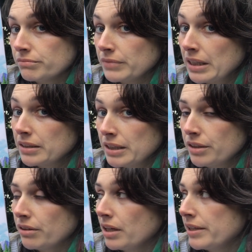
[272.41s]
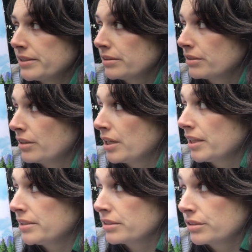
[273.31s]
Well, he cried and
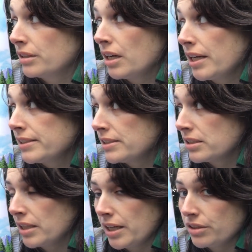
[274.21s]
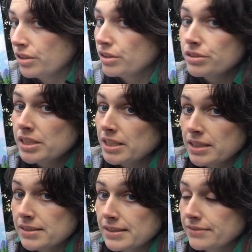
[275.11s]
cried and cried until he had no
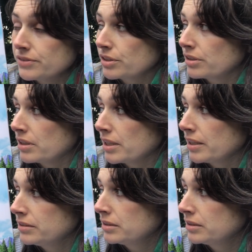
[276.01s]
tears left to cry.